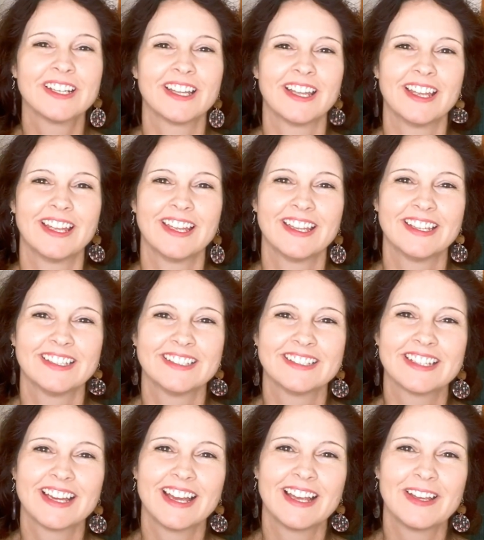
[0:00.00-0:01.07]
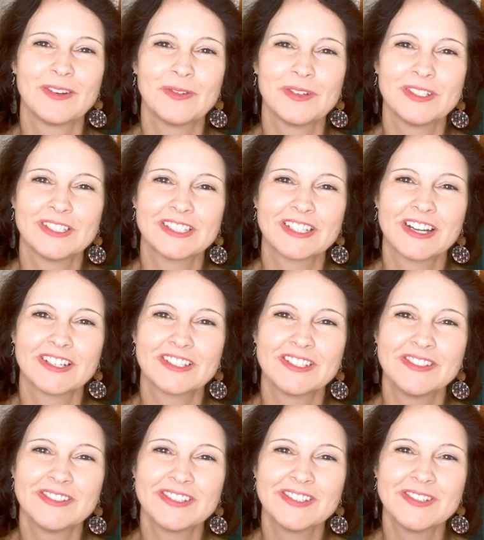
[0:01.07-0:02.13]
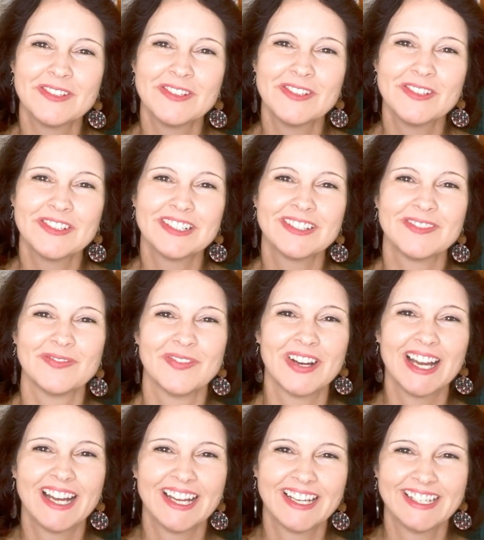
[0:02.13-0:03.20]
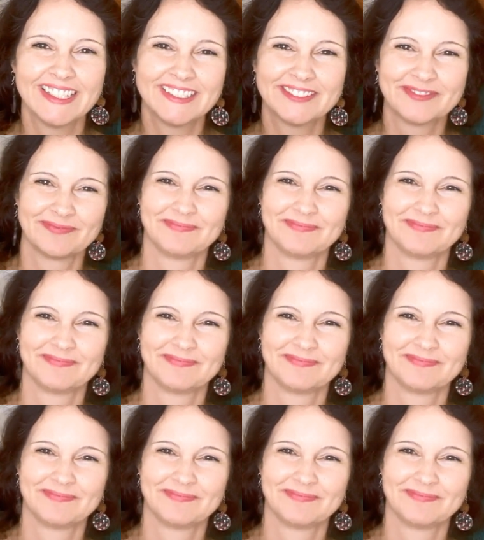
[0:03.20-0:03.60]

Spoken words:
and I will talk to you soon. Bye!